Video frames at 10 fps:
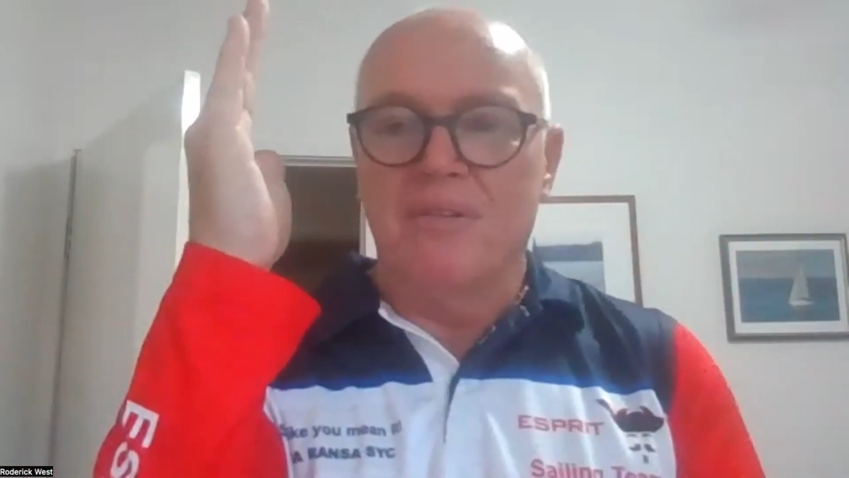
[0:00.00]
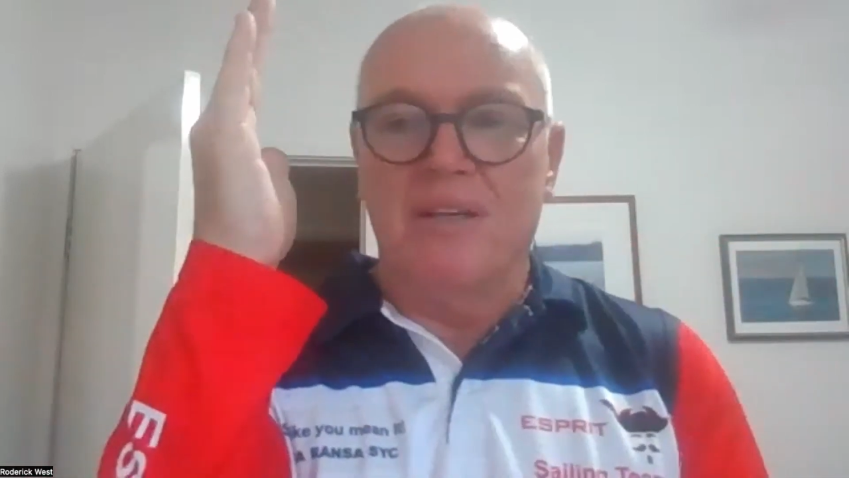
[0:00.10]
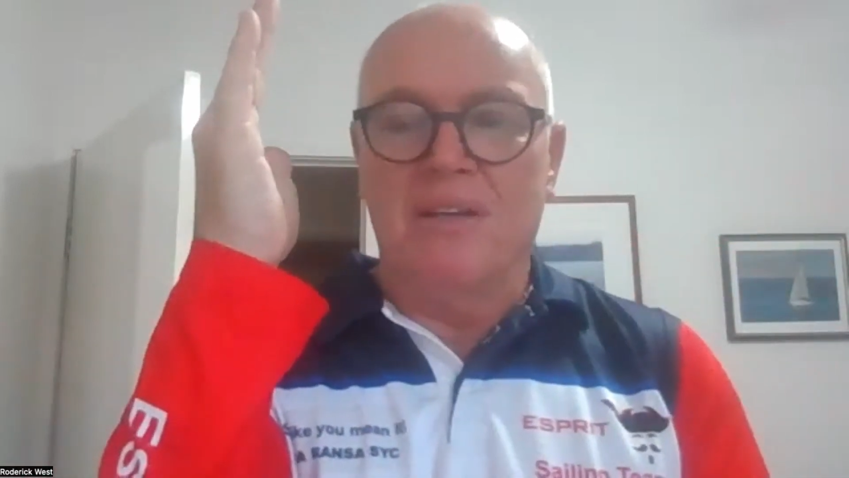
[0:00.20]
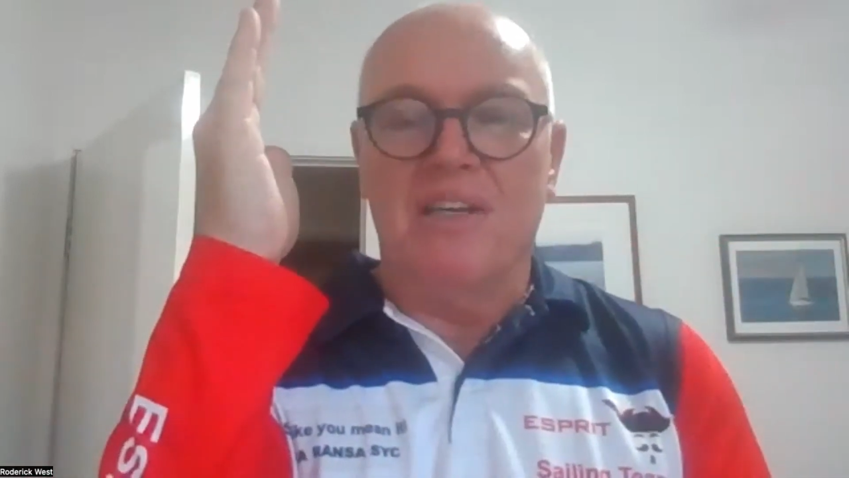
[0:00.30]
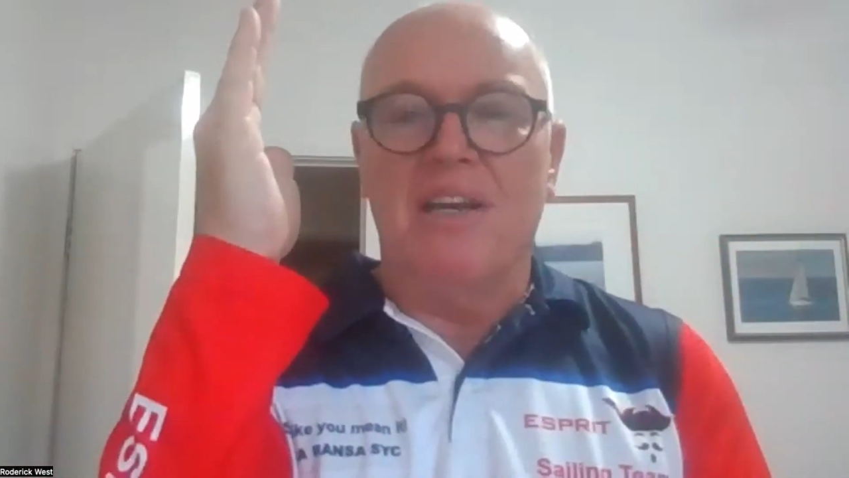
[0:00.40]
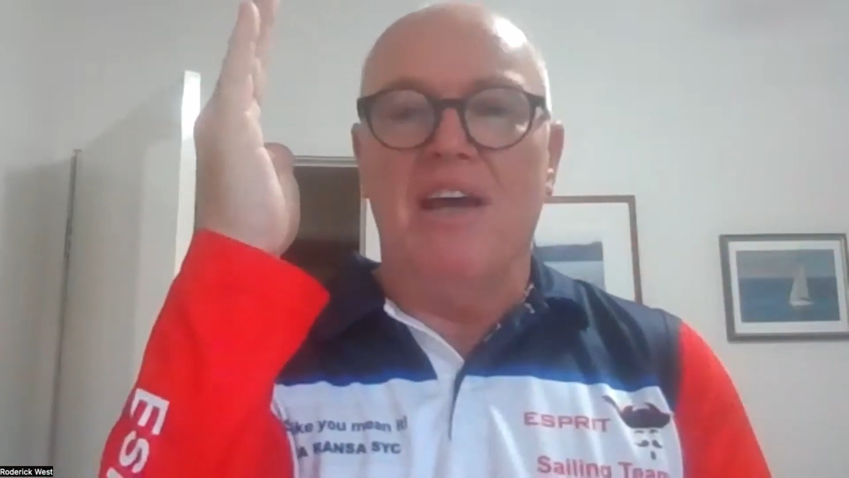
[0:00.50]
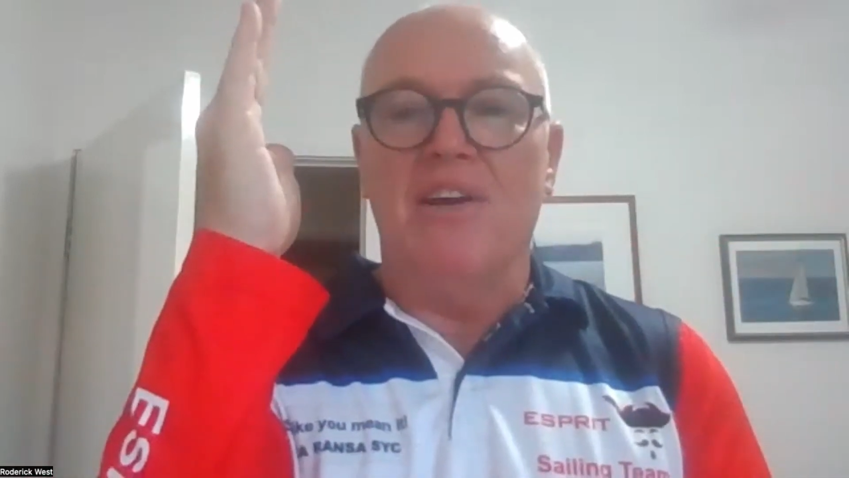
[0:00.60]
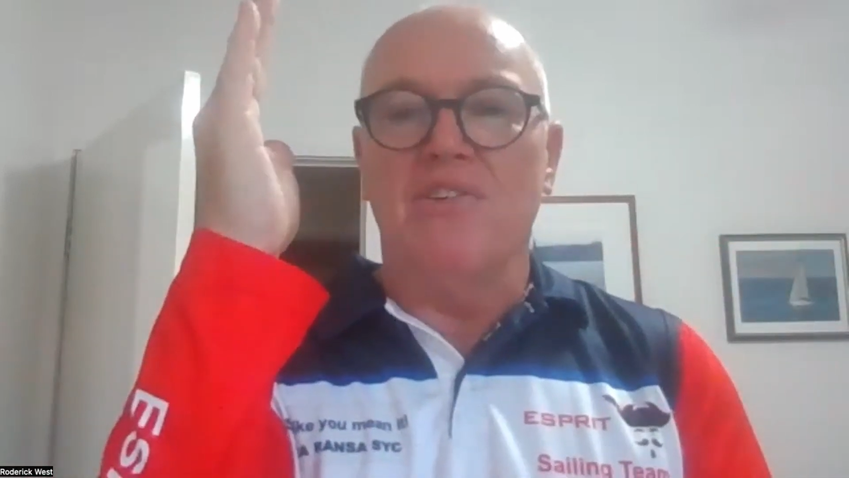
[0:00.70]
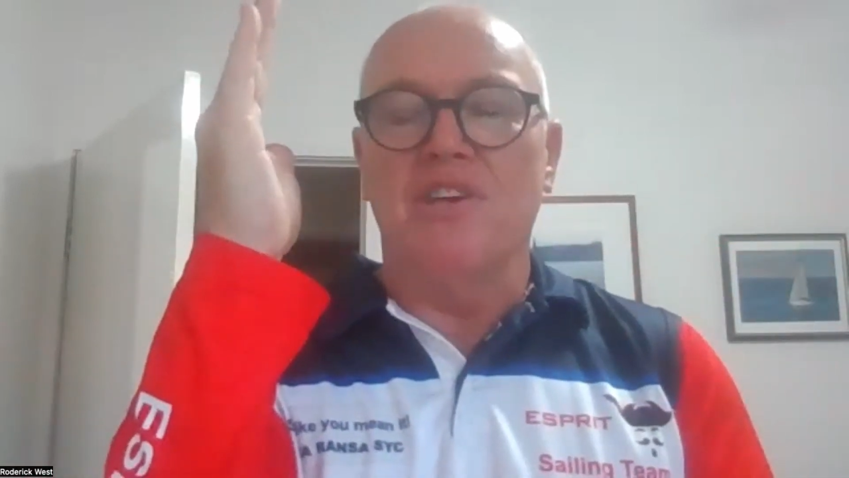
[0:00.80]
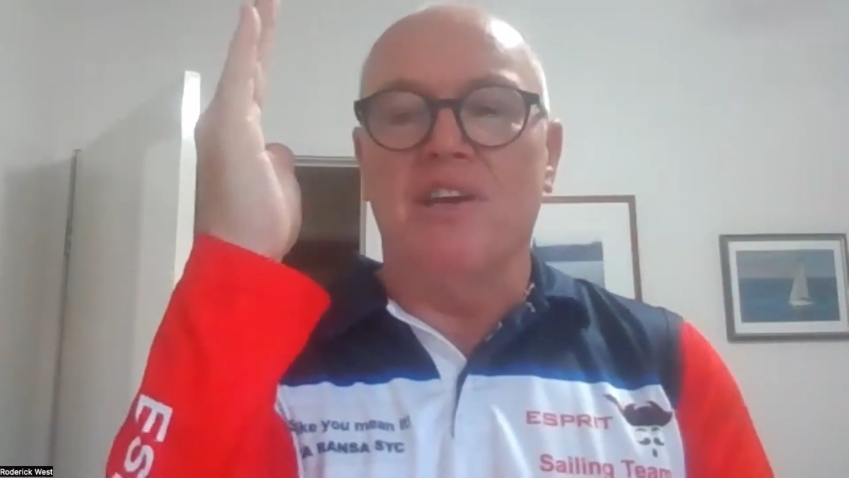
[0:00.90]
in like a
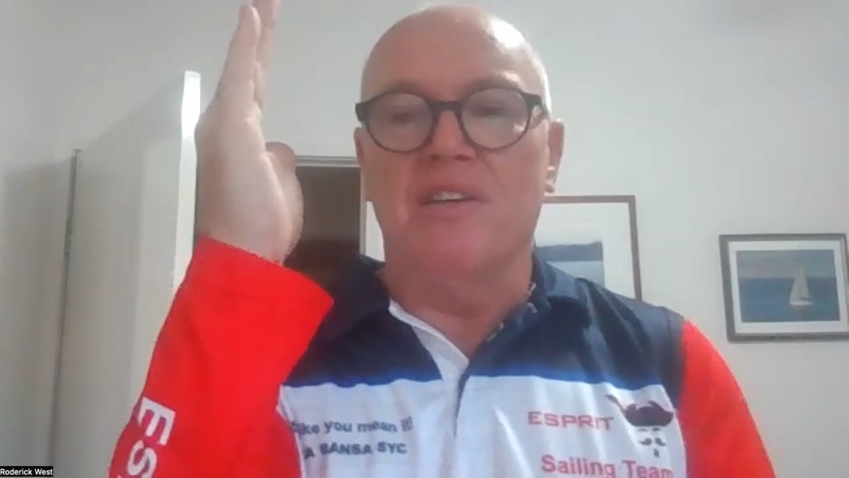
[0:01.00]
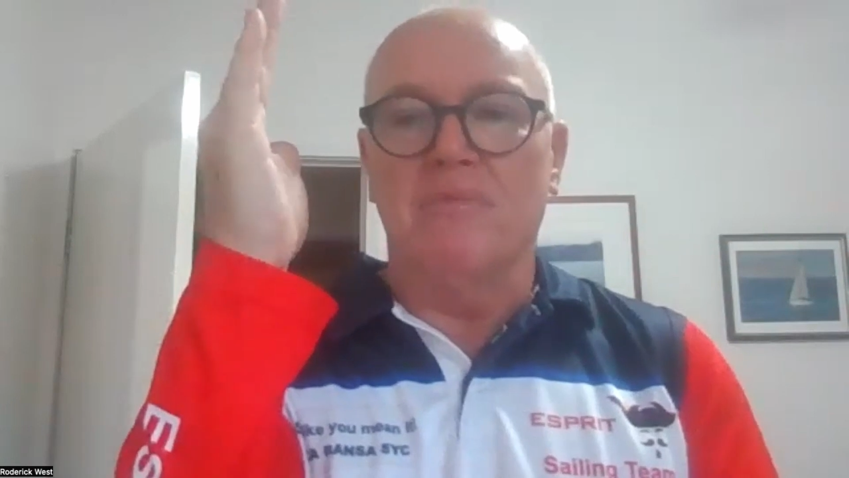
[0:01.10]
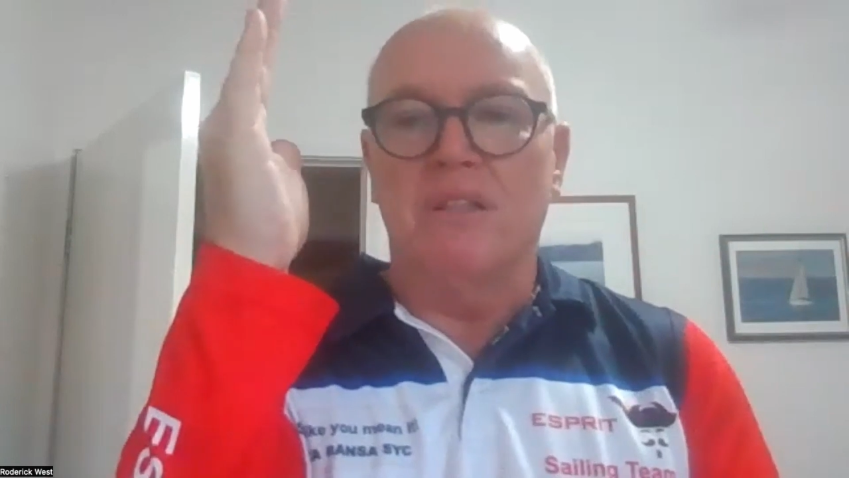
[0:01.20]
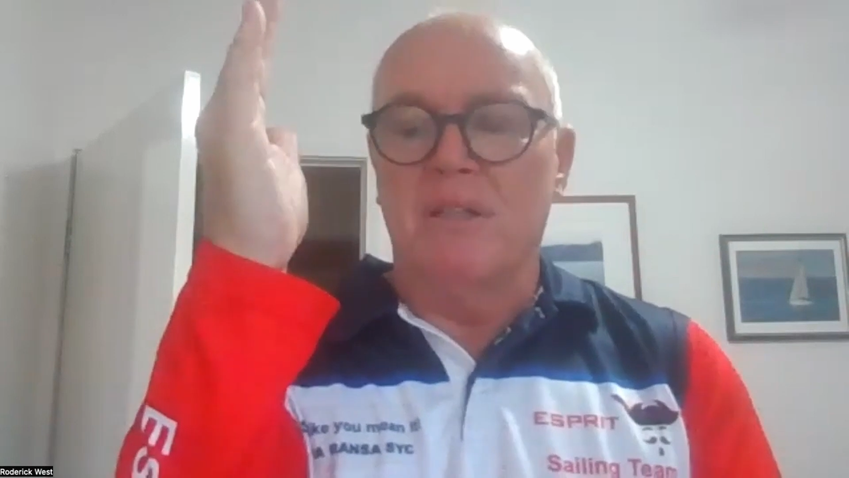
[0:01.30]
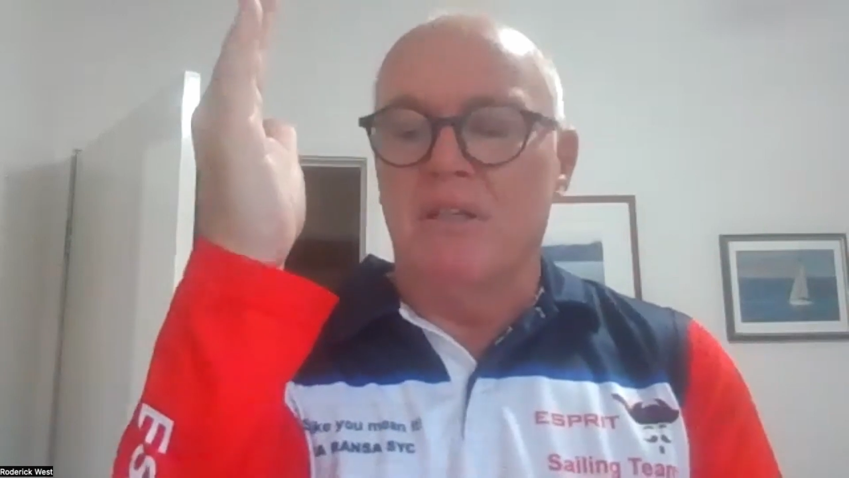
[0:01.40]
nanosecond,